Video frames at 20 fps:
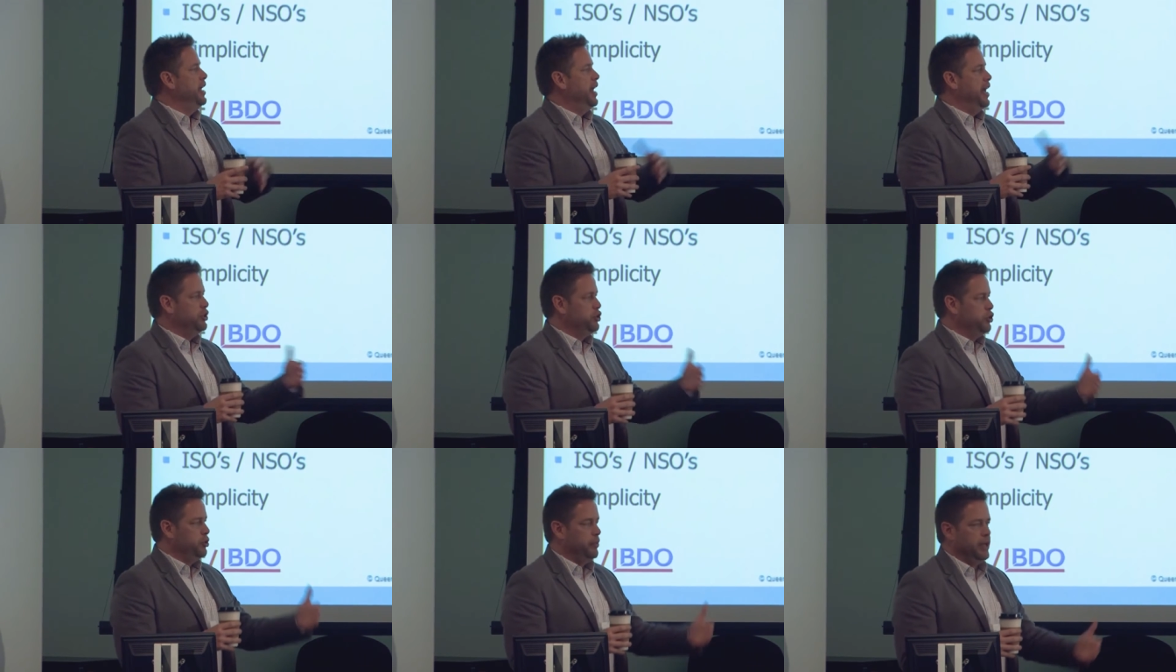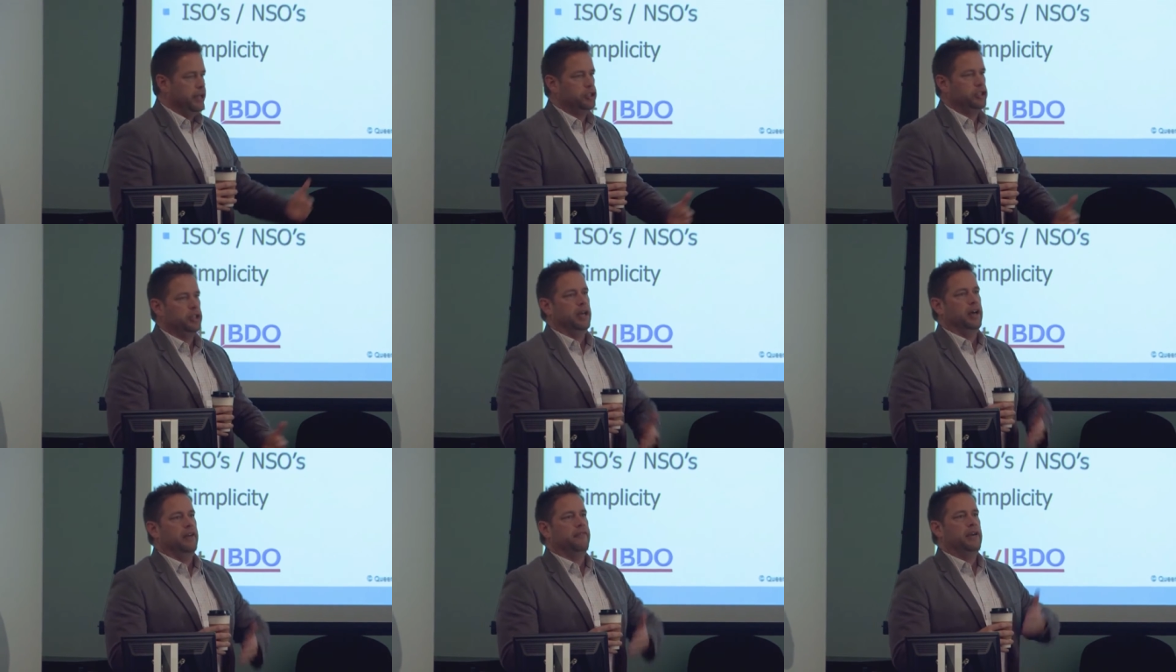as you
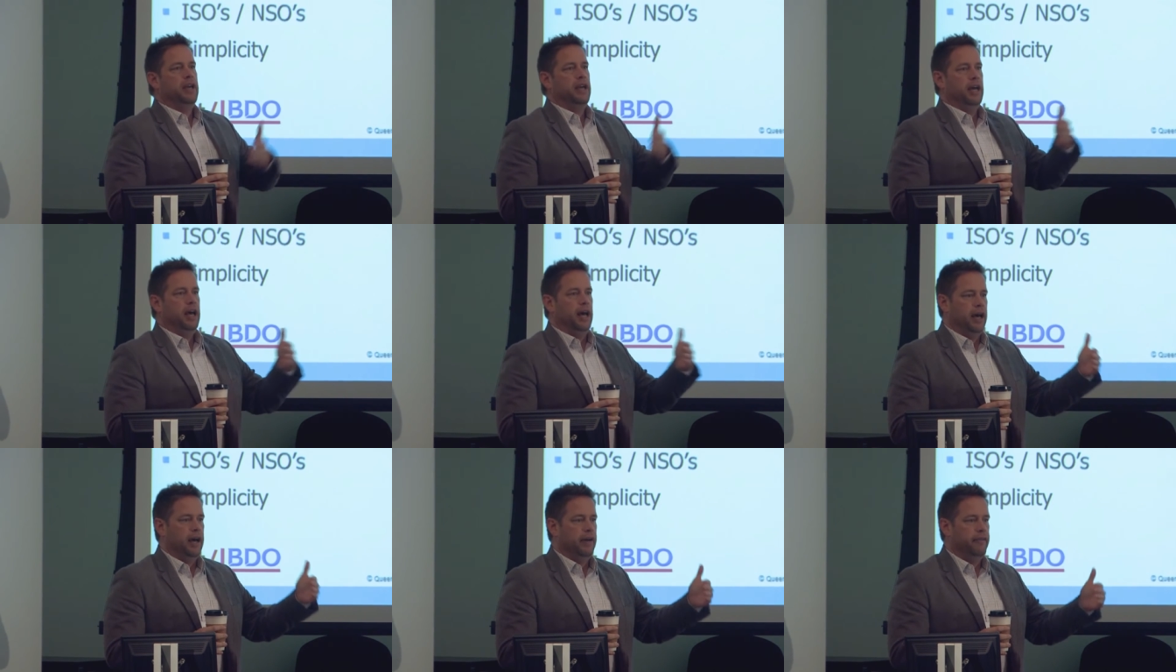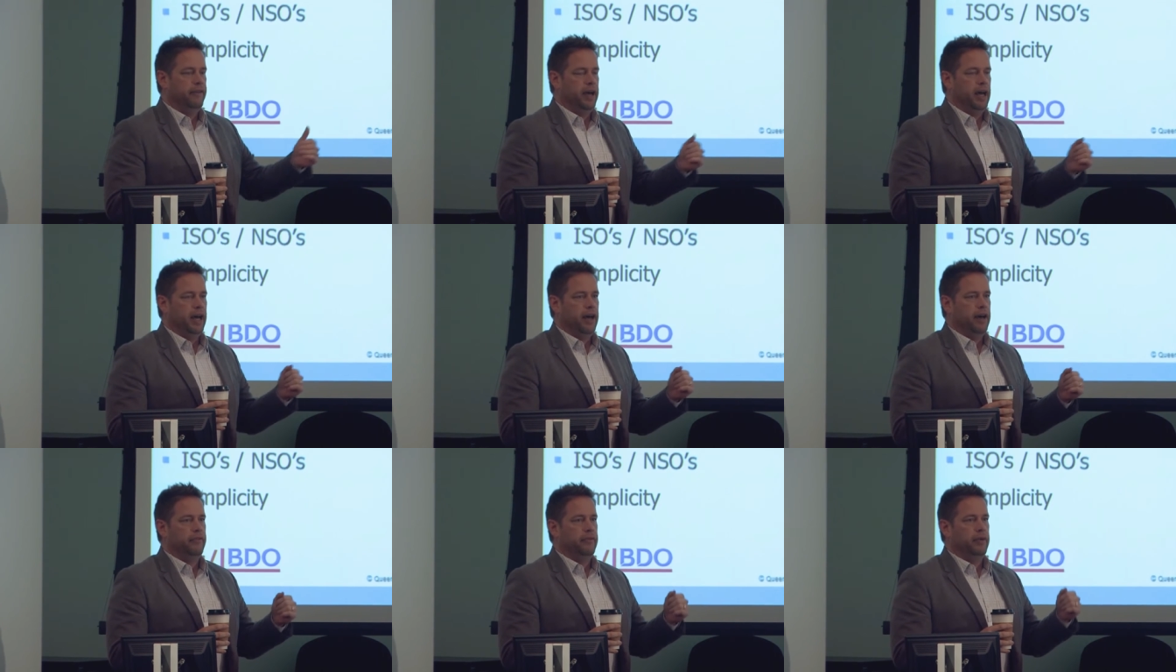mentioned, of, of,
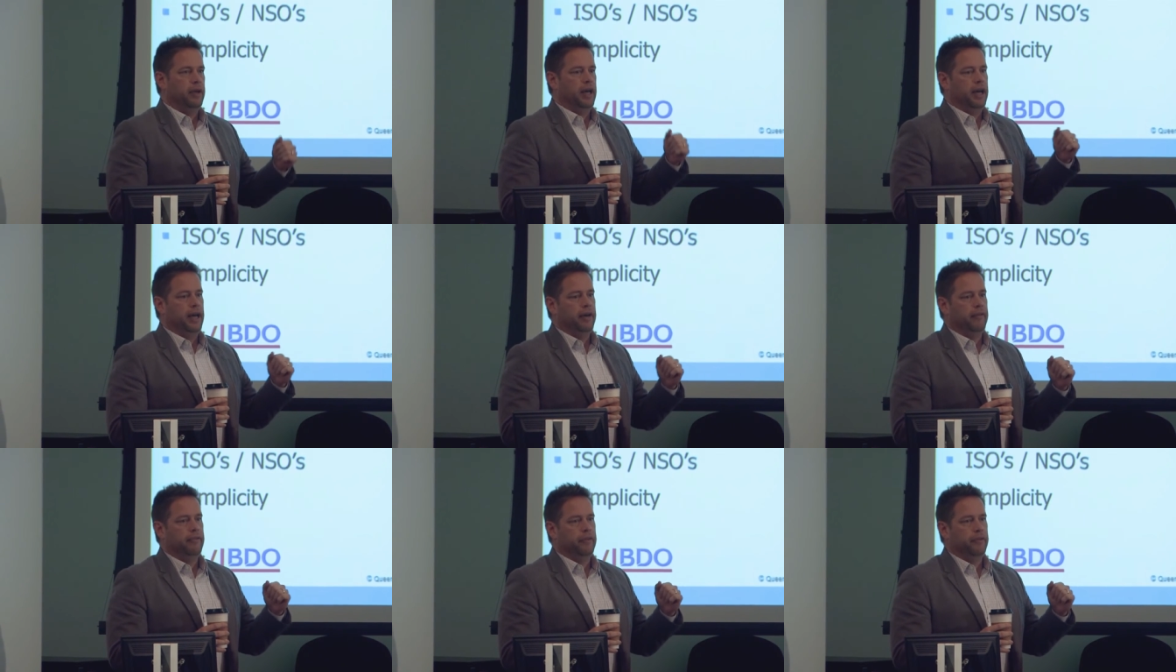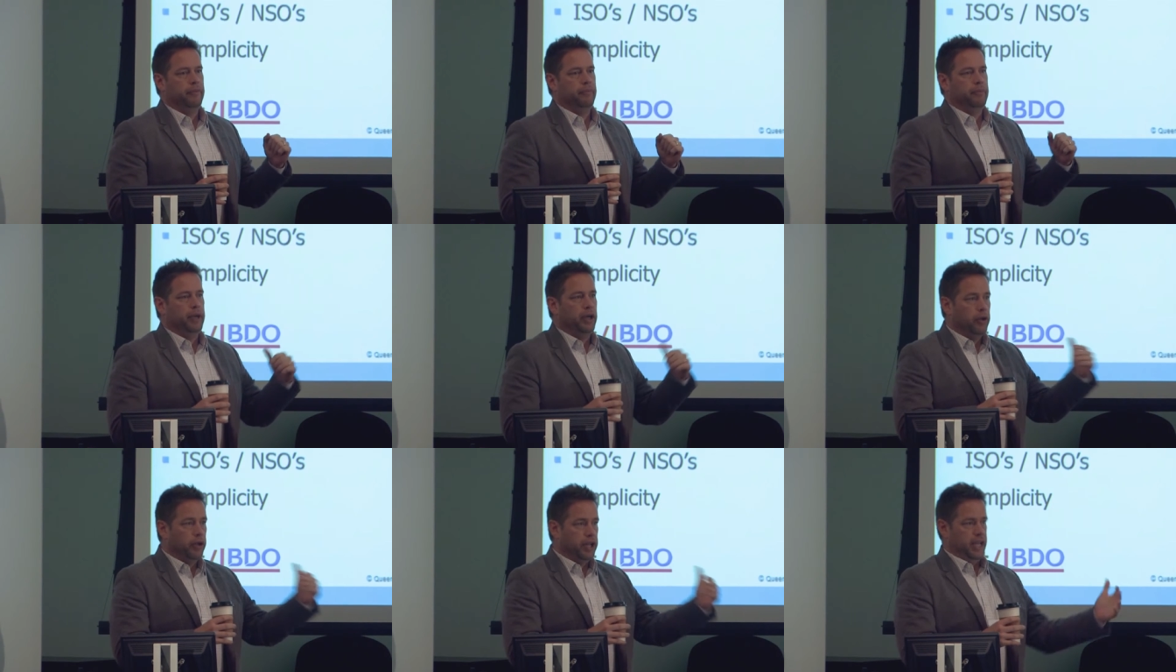of, of
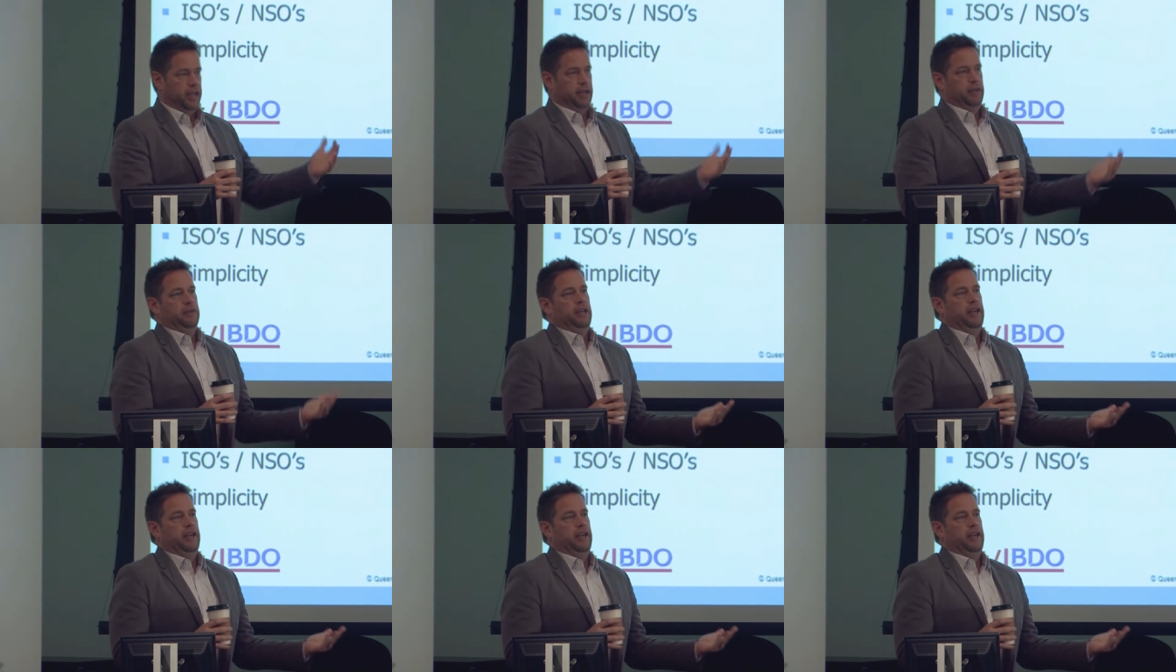building,